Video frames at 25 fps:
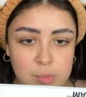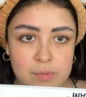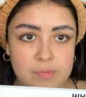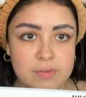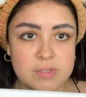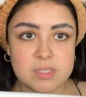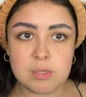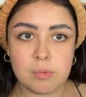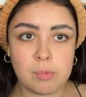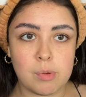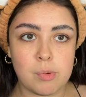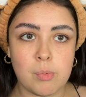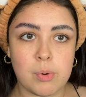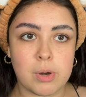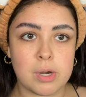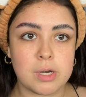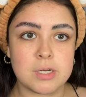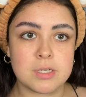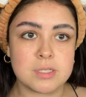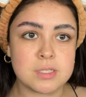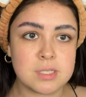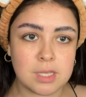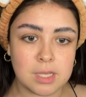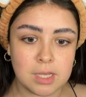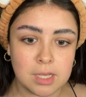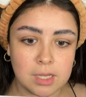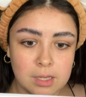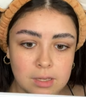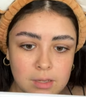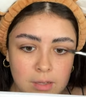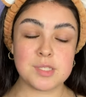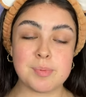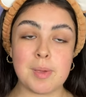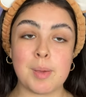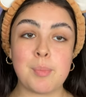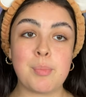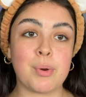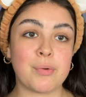movies that we wanted to see.
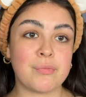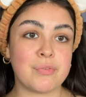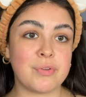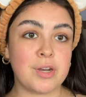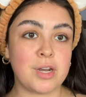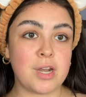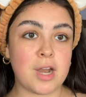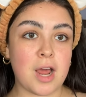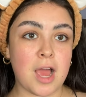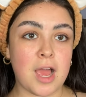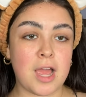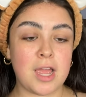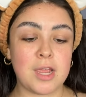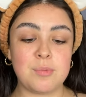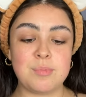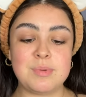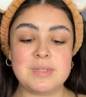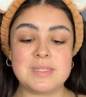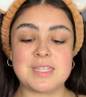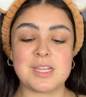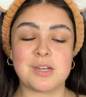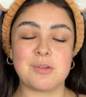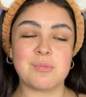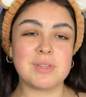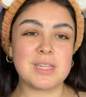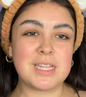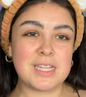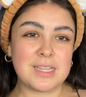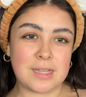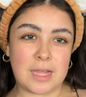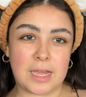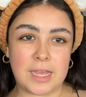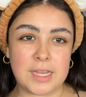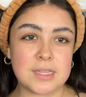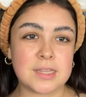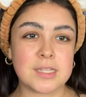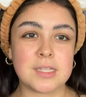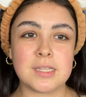My boyfriend and I, we didn't really
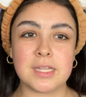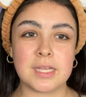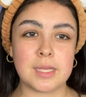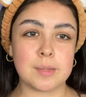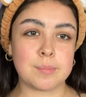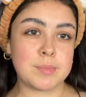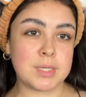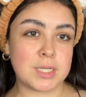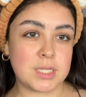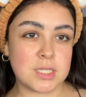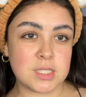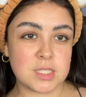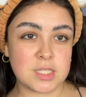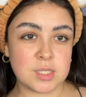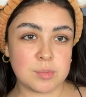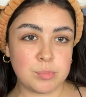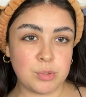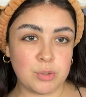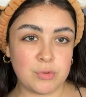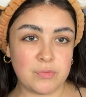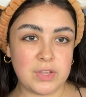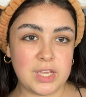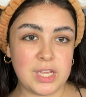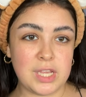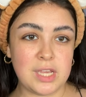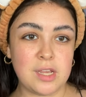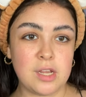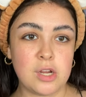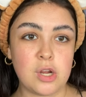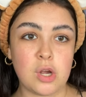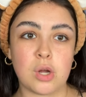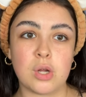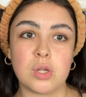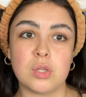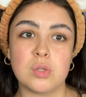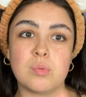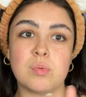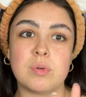like the Liam Neeson movie
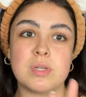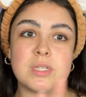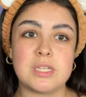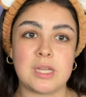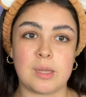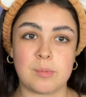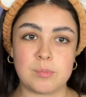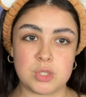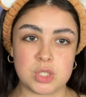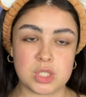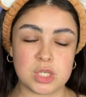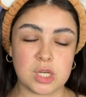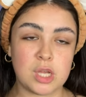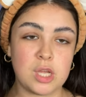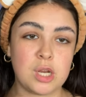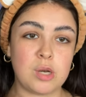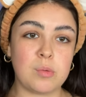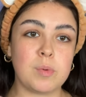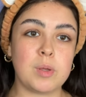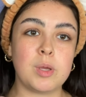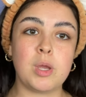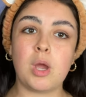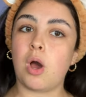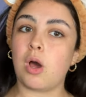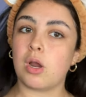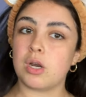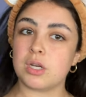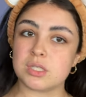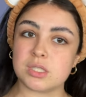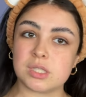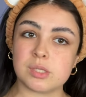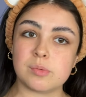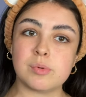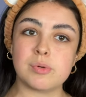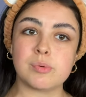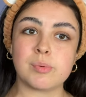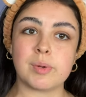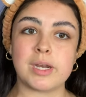called Redemption. We honestly
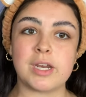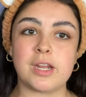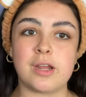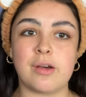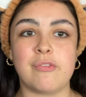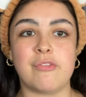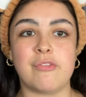would rate it a